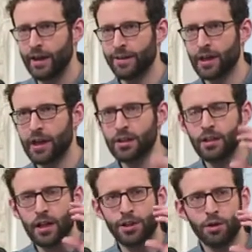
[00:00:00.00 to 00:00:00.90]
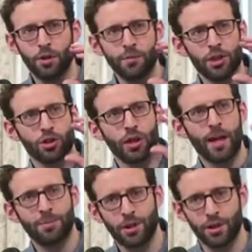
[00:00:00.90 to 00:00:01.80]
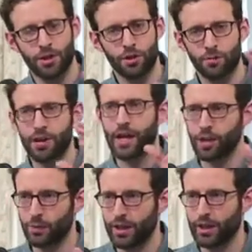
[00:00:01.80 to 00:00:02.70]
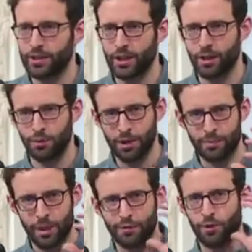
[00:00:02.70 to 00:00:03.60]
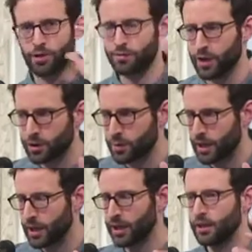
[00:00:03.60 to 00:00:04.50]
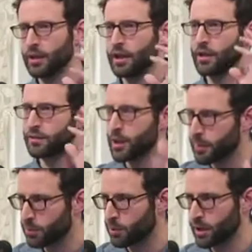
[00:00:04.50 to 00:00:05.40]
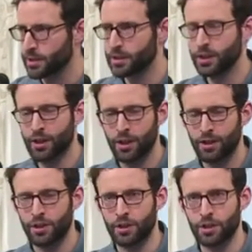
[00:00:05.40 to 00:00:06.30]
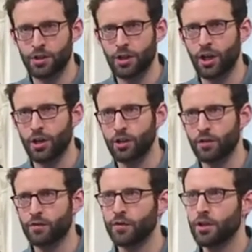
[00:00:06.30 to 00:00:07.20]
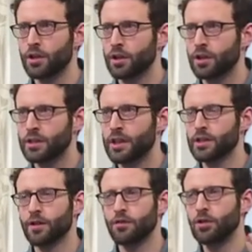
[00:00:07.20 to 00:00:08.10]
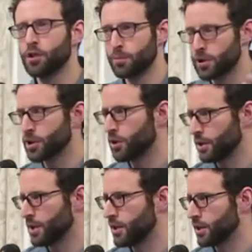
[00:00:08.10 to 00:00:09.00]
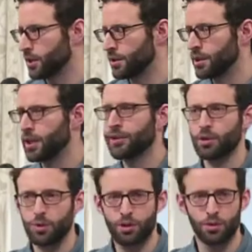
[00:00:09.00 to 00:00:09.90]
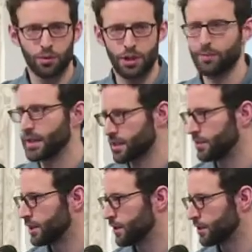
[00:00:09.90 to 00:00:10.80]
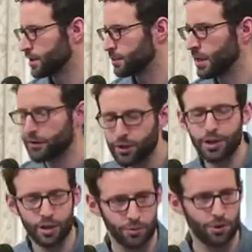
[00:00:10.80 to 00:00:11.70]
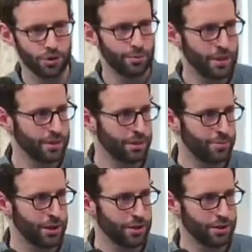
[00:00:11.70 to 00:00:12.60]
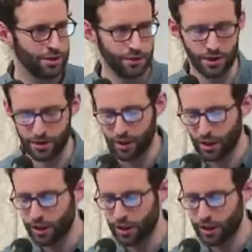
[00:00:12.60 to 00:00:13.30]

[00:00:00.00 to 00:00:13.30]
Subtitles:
And I think we've been trapped in this sort of black and white idea with these metaphors of runaway and of tipping points, that there's a kind of sense of doom that's already here, and that nothing we do really makes a big difference. But everything that we do makes a big difference.